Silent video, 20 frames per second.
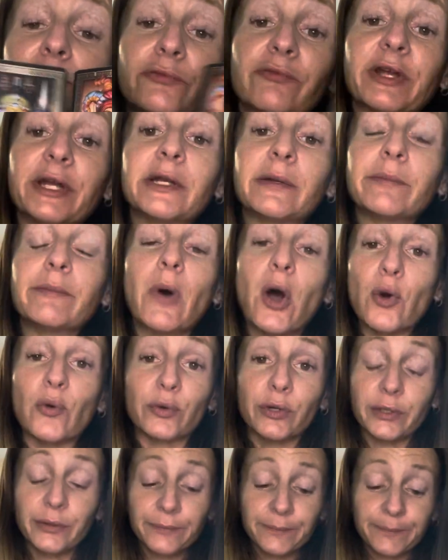ridden
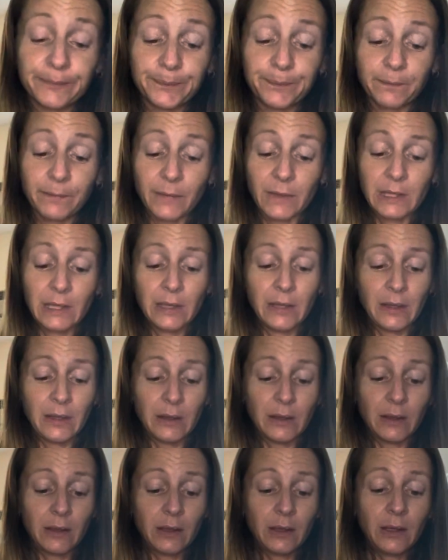mode.
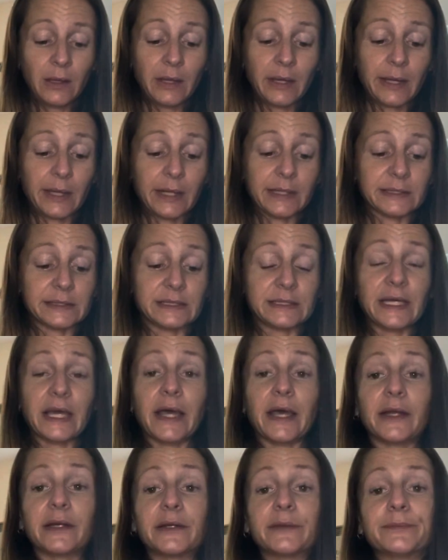
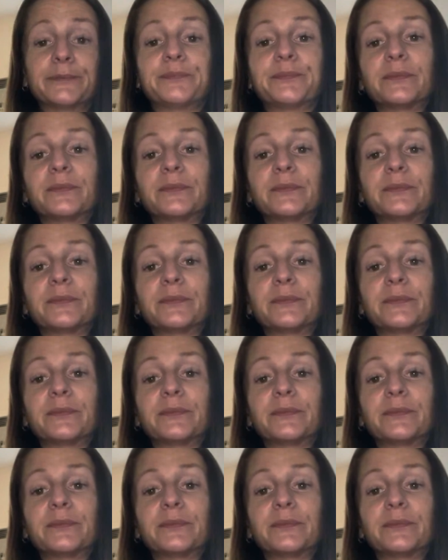Instead,